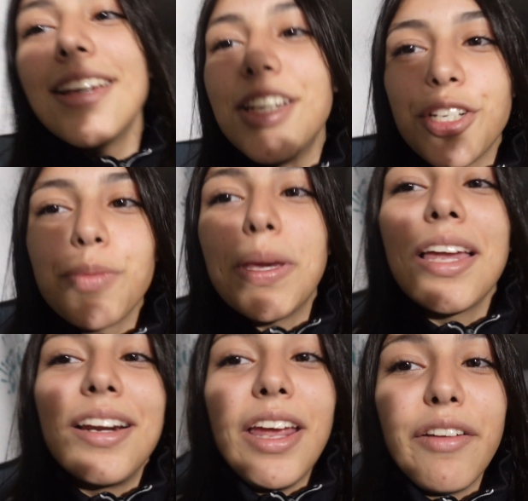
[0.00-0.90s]
and just make
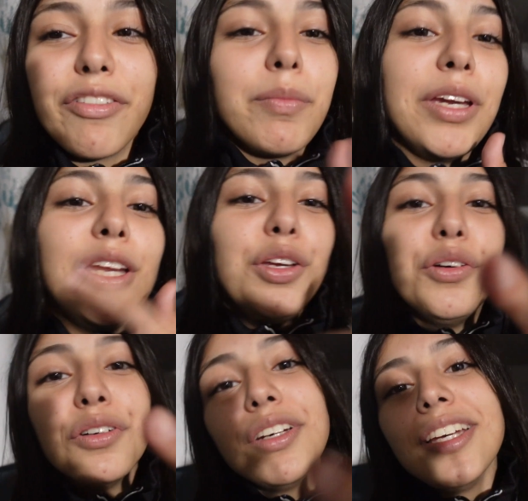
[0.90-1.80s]
it a day for me and
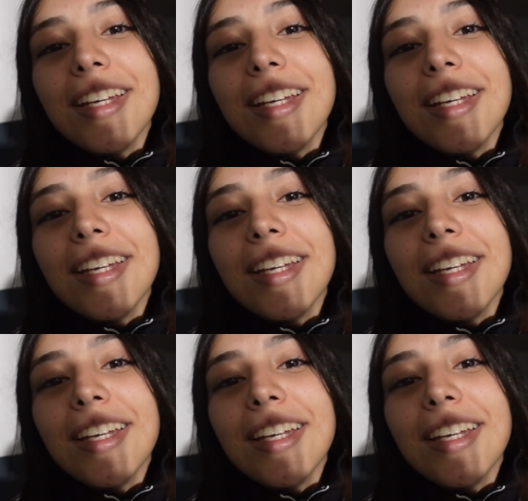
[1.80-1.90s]
you.